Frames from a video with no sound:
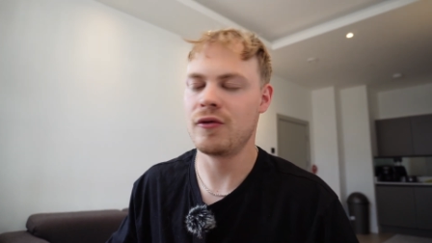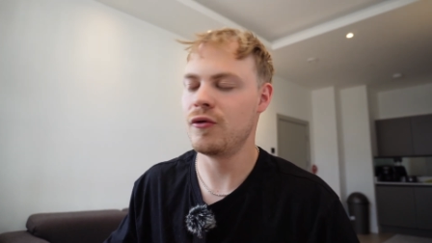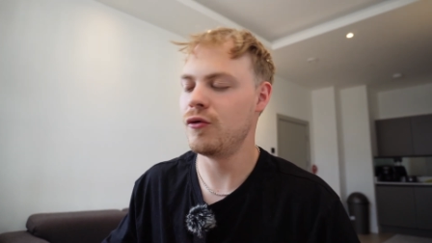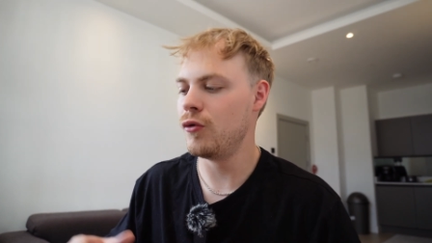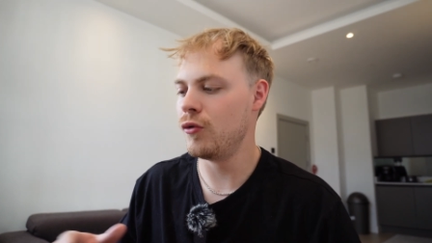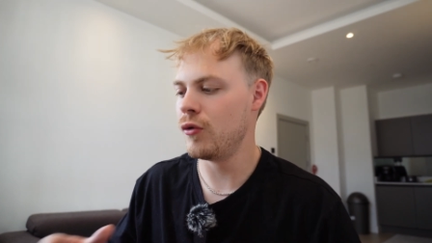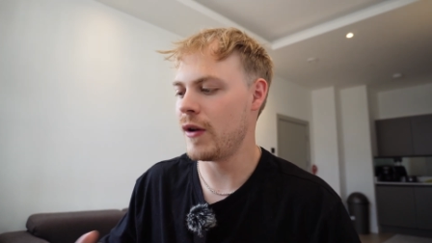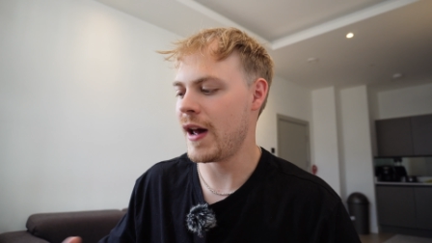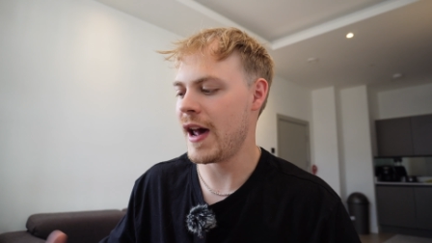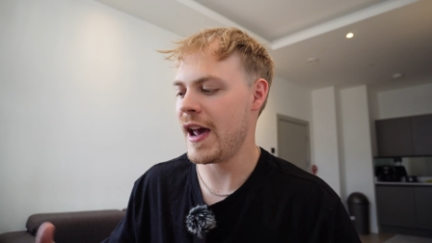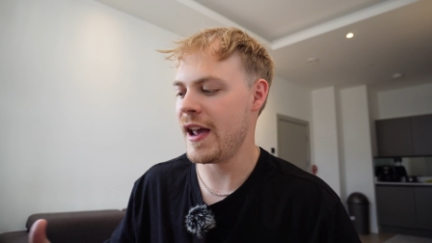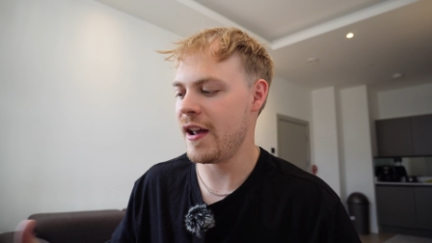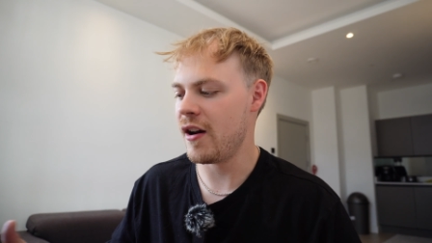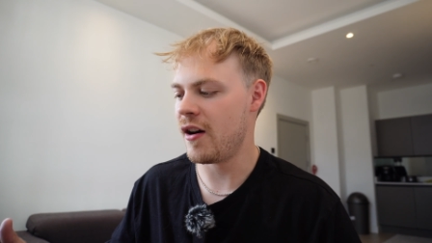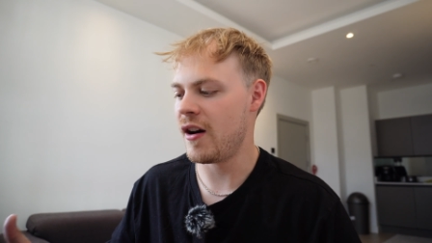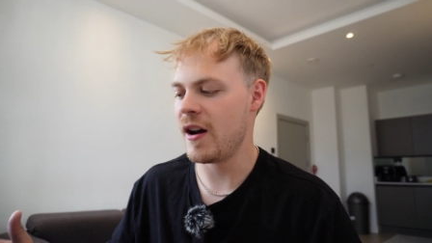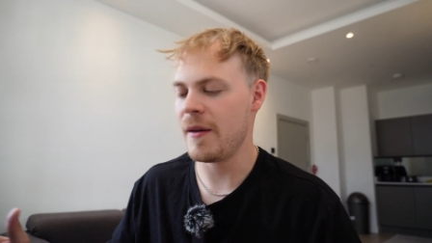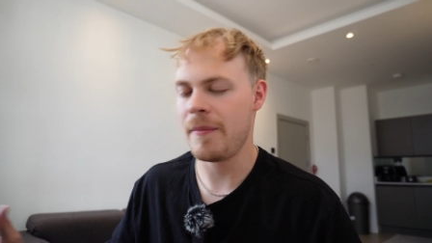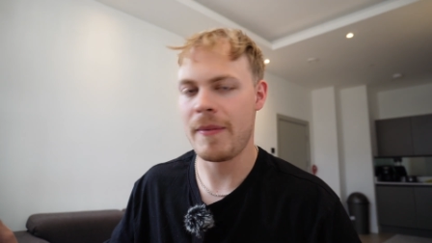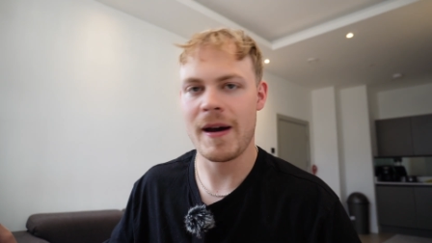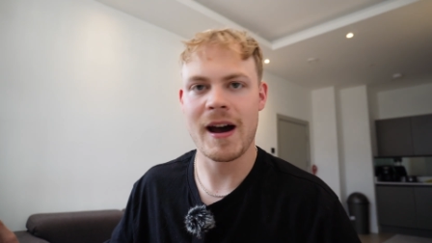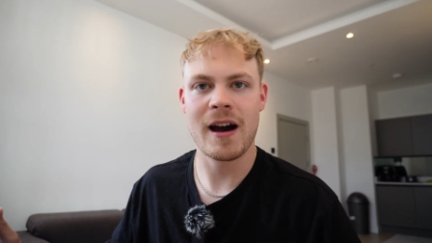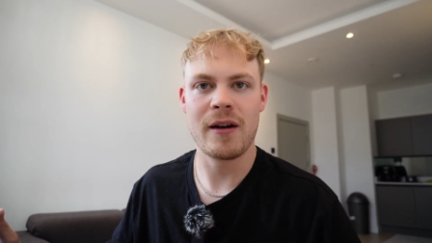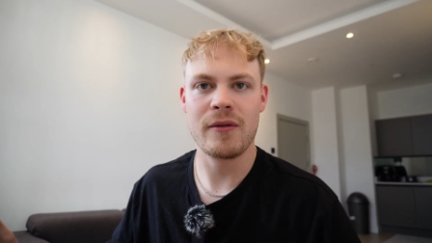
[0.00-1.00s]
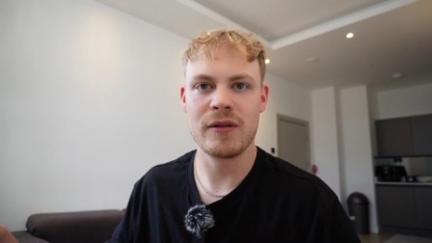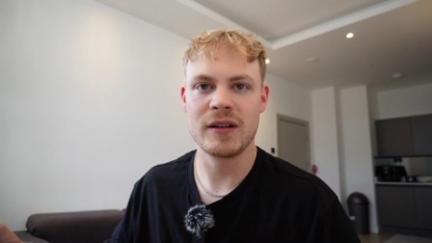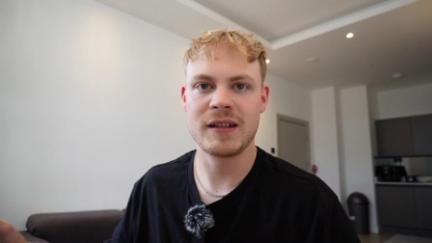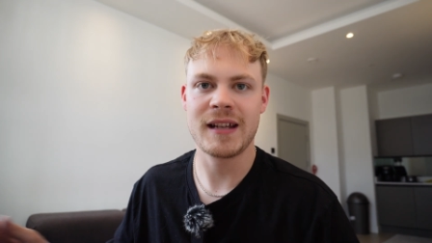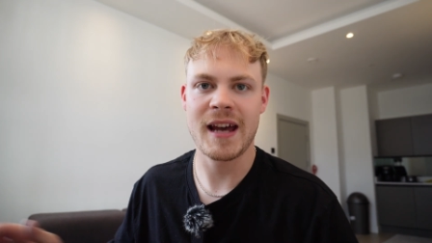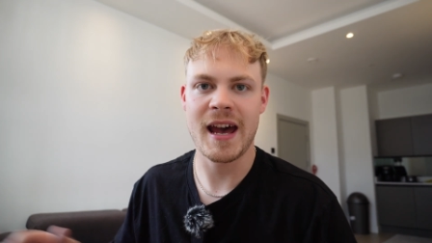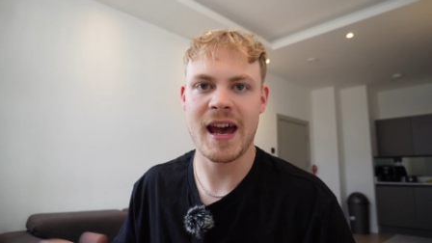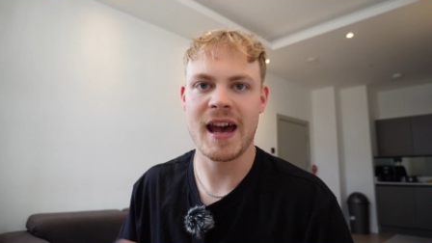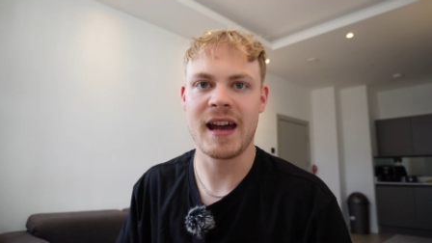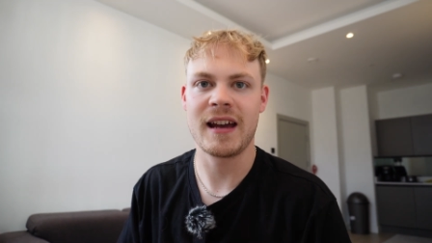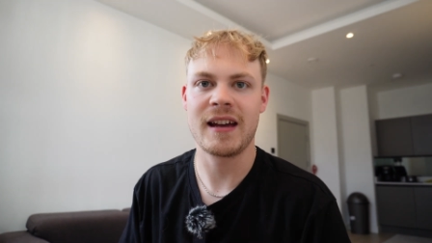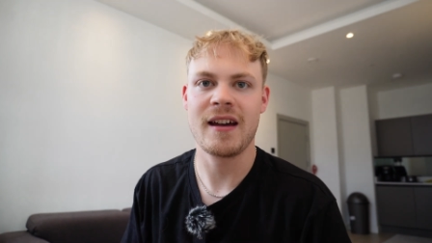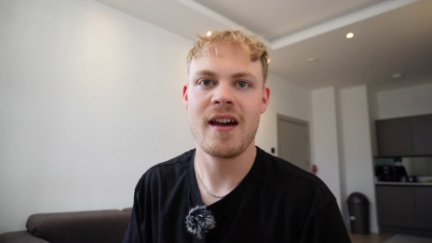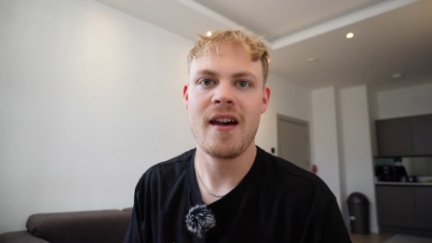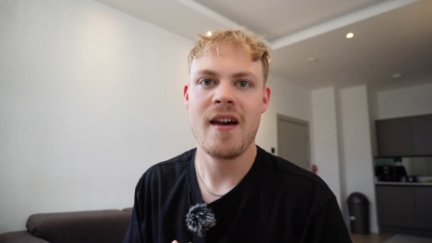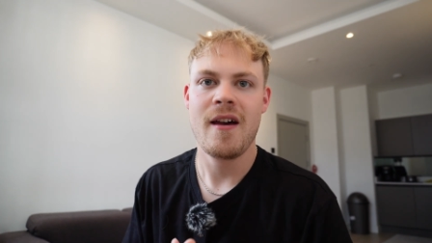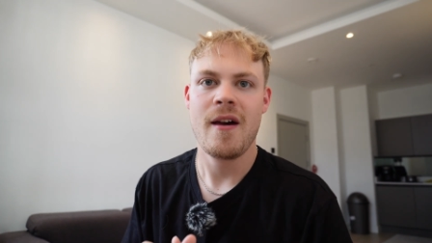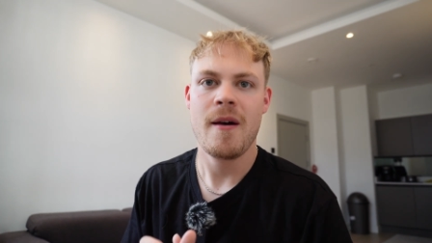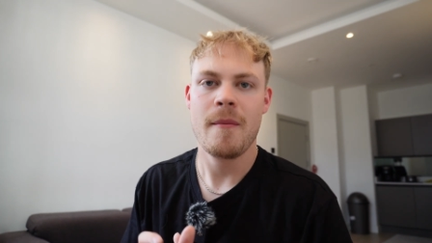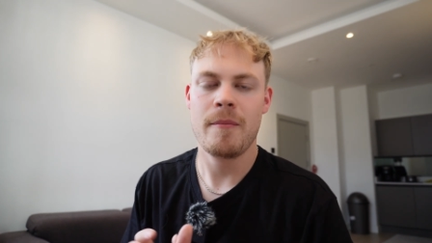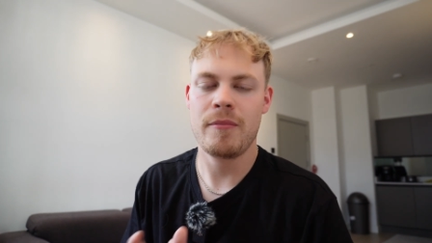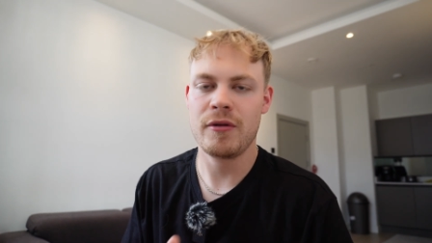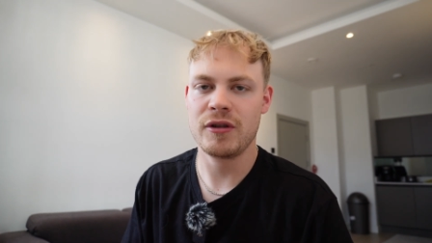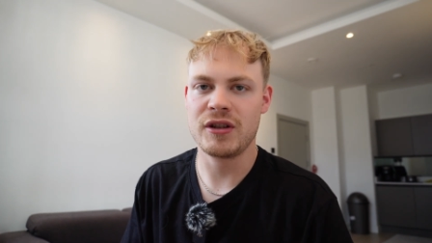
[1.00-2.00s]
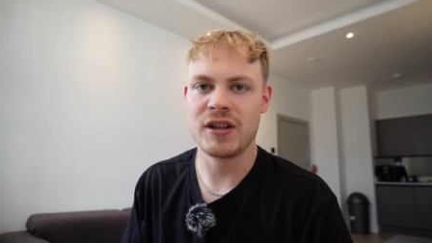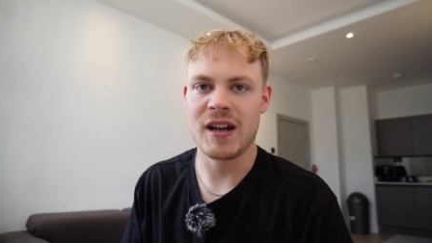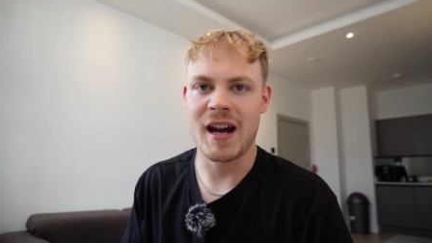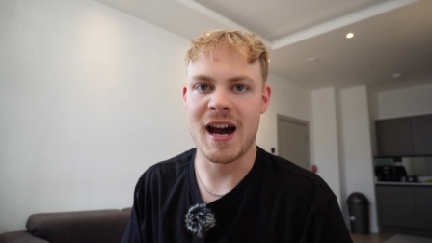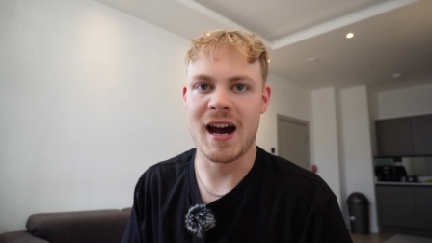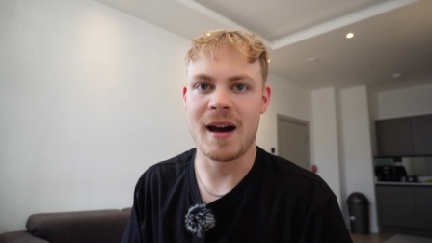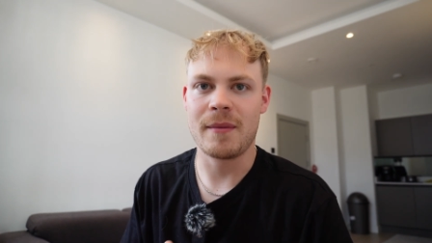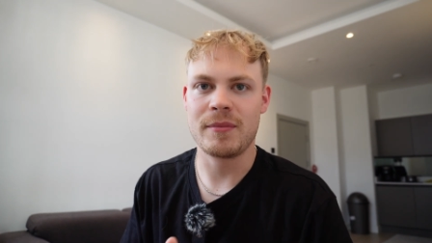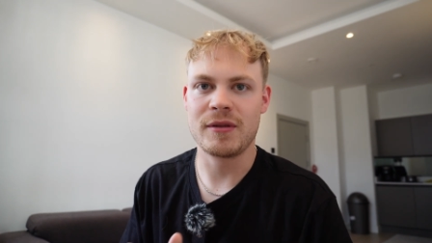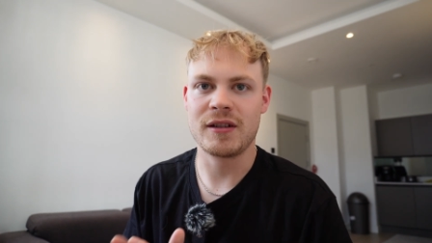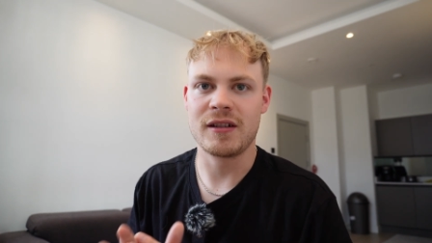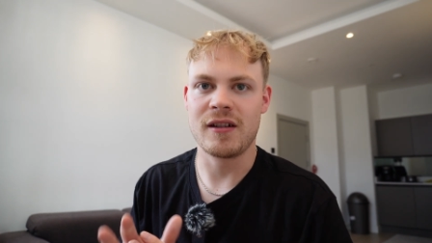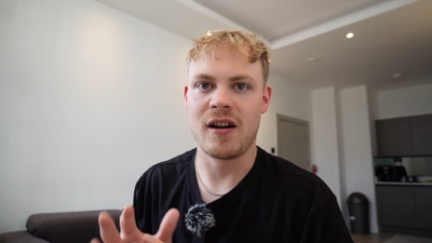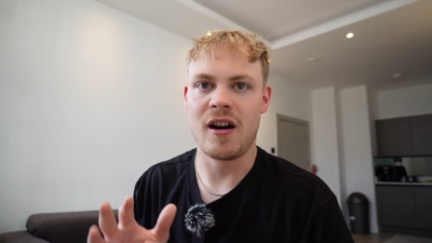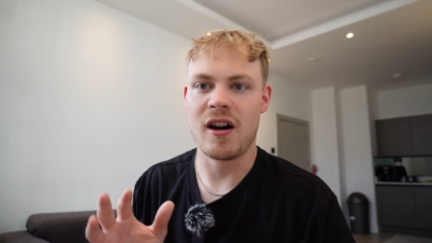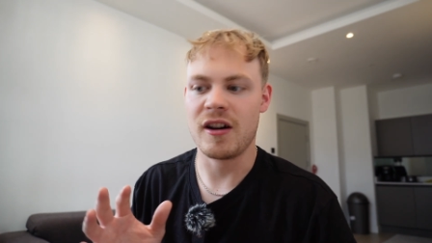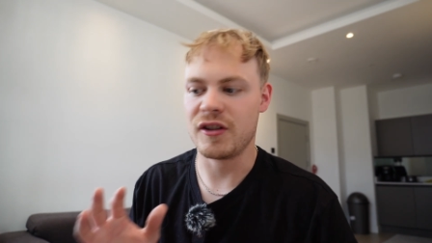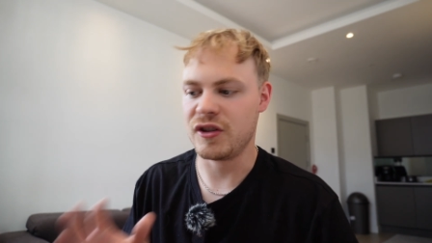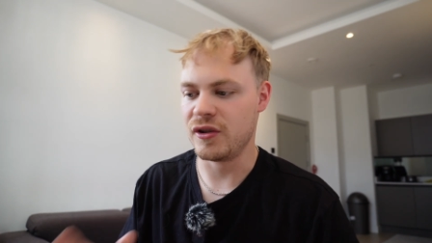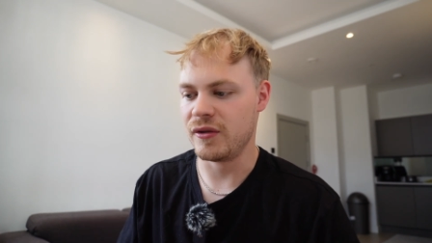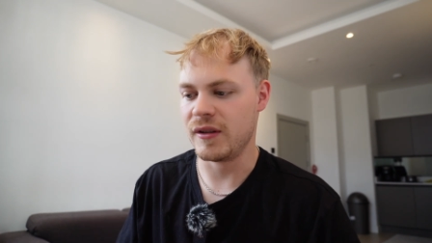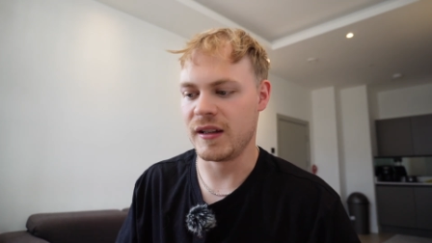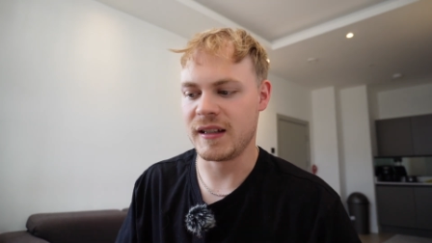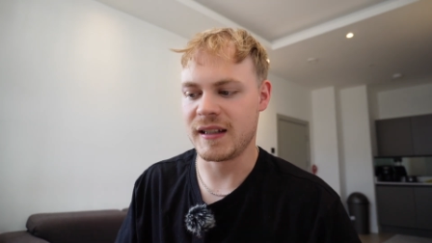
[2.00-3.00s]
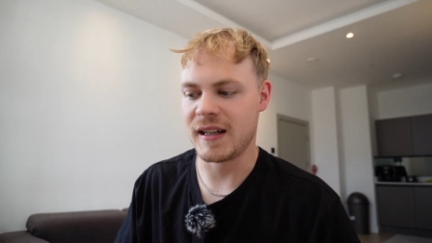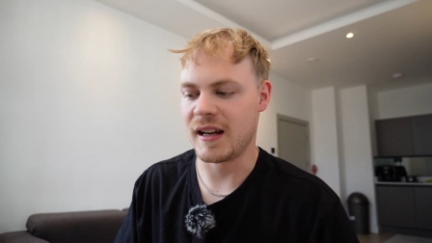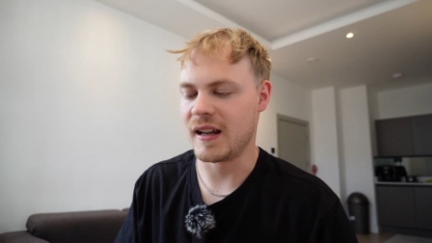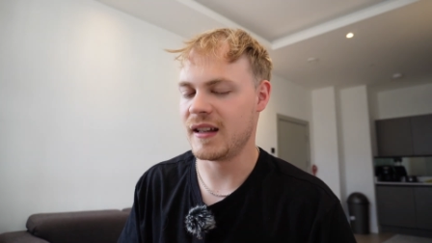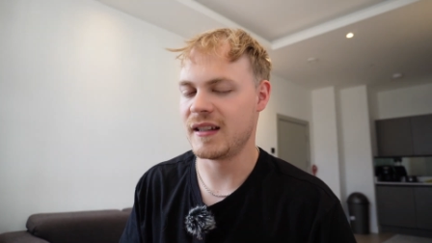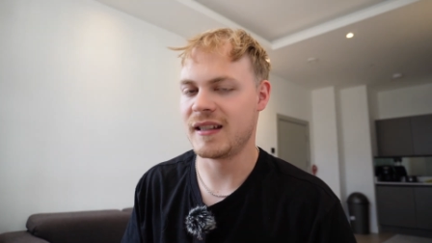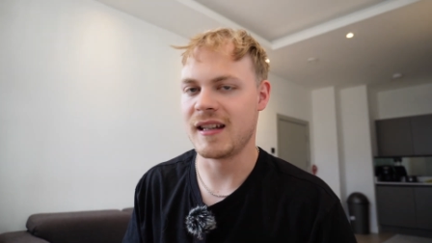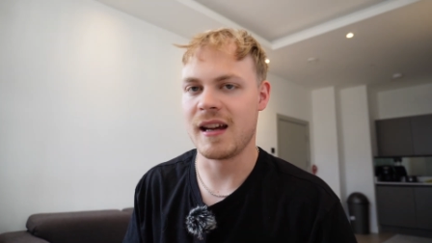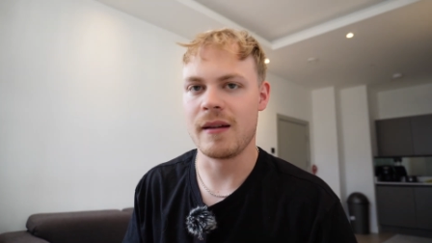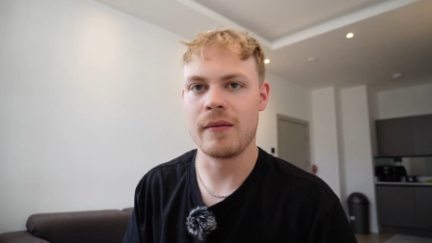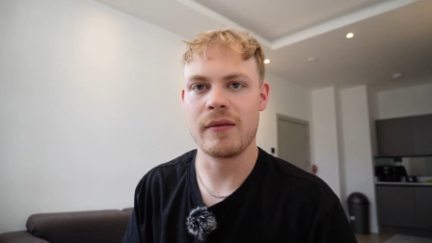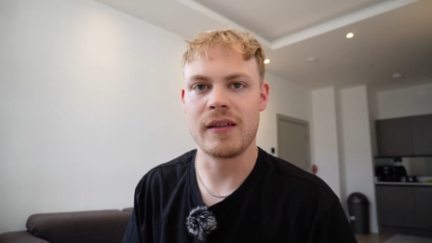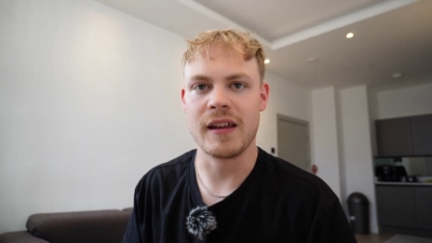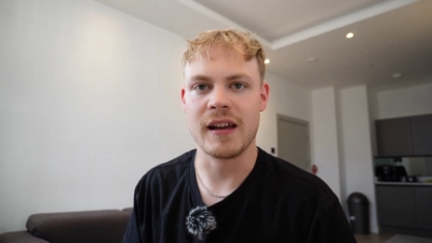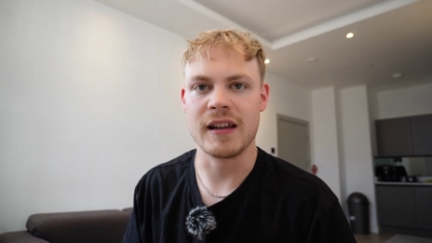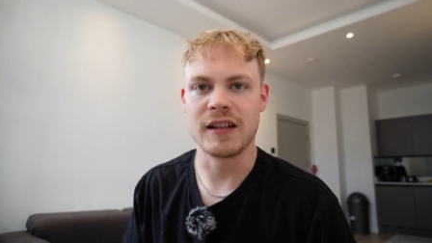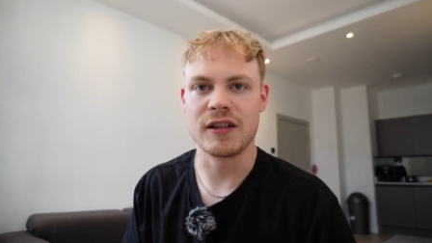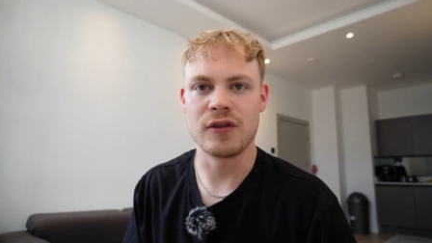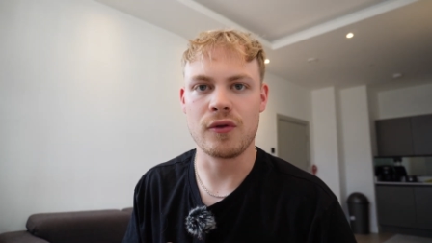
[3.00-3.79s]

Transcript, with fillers: All AI powered tech budget apps are doing exactly the same thing.